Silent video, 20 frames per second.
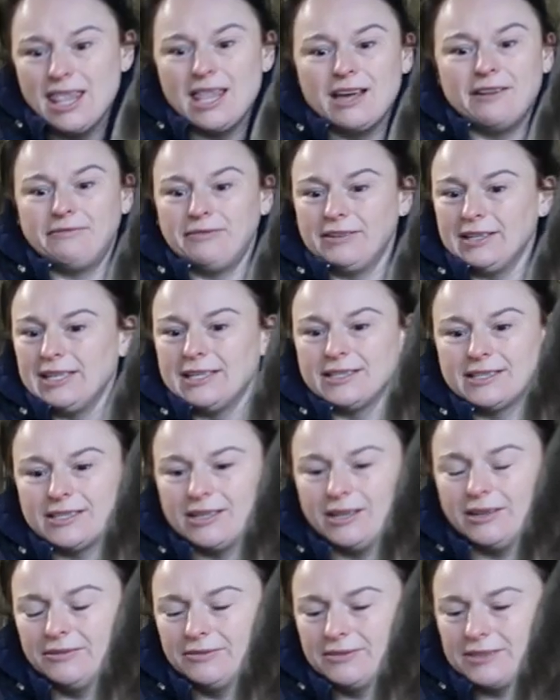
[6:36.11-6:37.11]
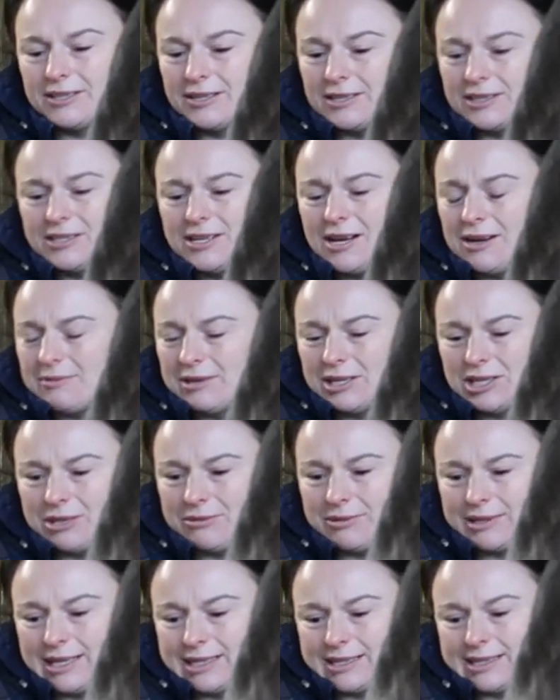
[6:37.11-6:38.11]
lovely and soft. So there's no
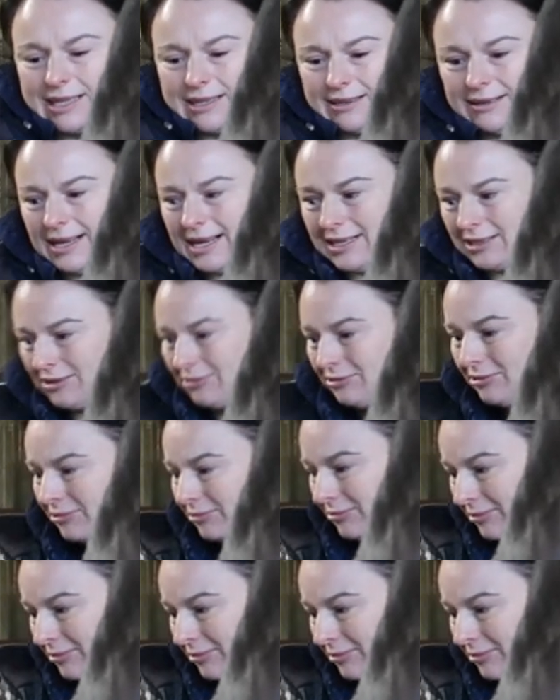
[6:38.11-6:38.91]
issue in that saddle at